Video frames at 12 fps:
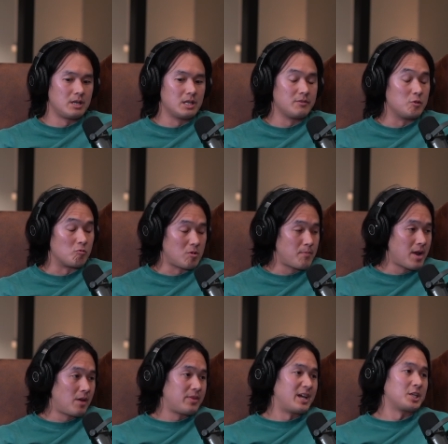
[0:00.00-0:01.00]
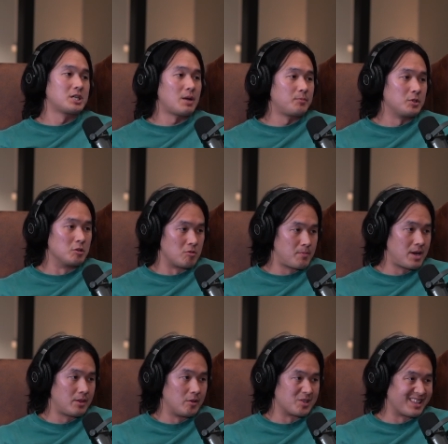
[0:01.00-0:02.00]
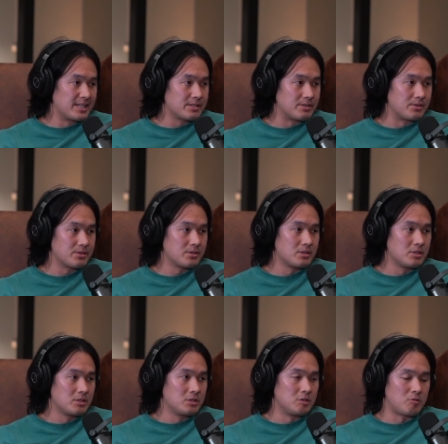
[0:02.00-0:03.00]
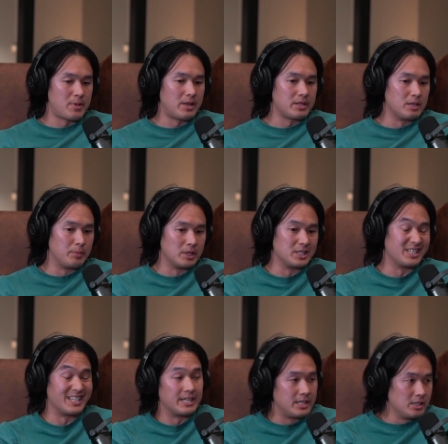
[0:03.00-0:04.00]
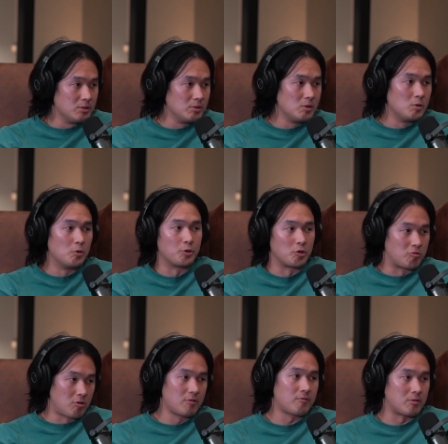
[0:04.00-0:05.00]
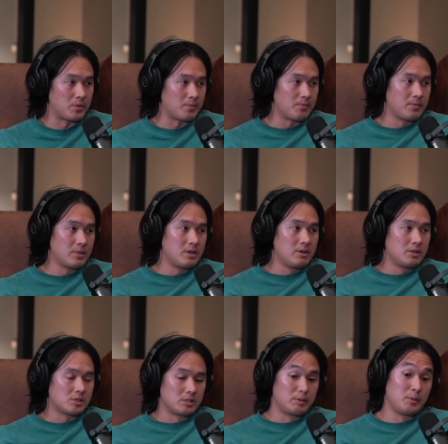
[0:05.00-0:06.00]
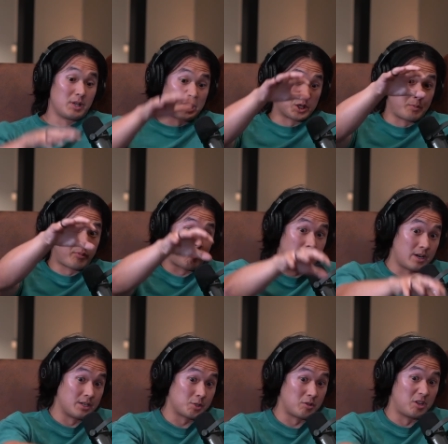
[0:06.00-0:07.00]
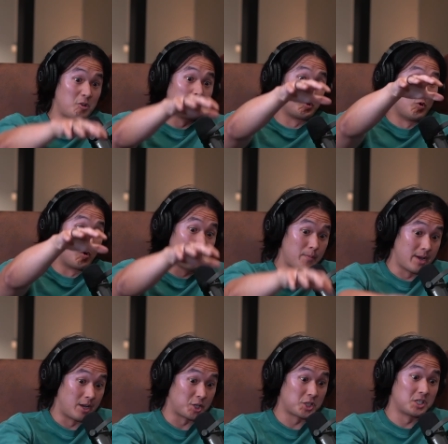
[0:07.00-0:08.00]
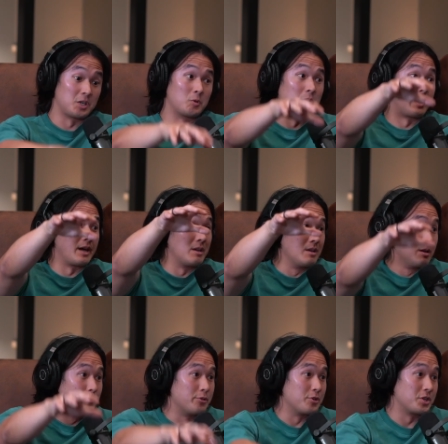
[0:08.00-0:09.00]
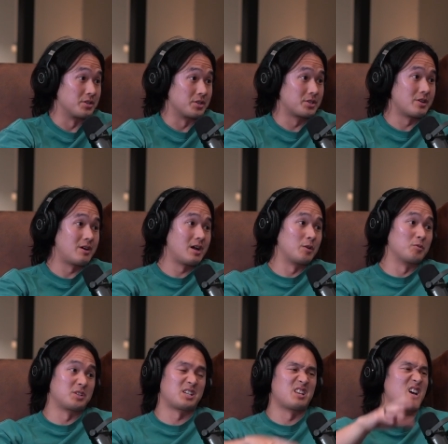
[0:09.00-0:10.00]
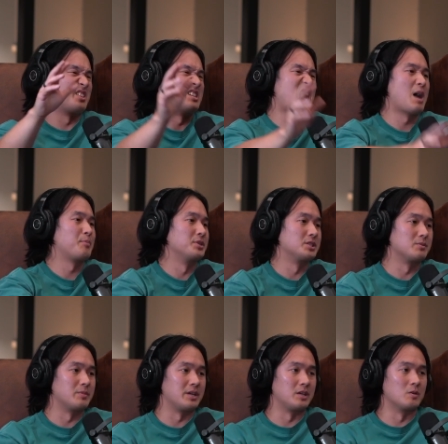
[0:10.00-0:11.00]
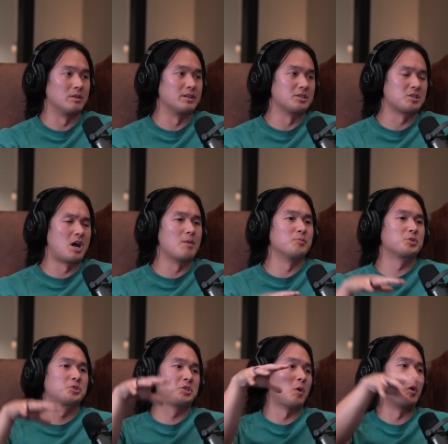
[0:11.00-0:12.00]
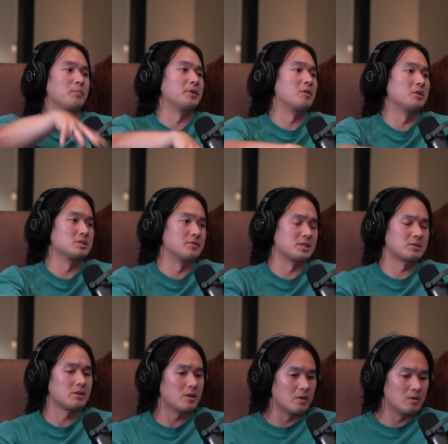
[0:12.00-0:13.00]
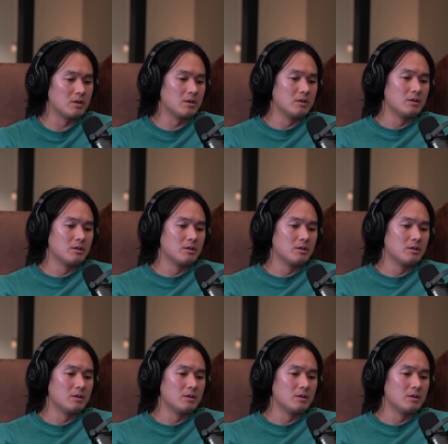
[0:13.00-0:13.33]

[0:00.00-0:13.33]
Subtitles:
And if you rip out that chapter, you rip out those lessons. You rip out the ability to heal or to grow from them. So a lot of people like suppress, or they don't talk about shit, or they push it aside, or just say, no, it didn't happen to me, or they just, I'm stoic because of it. It's like, no.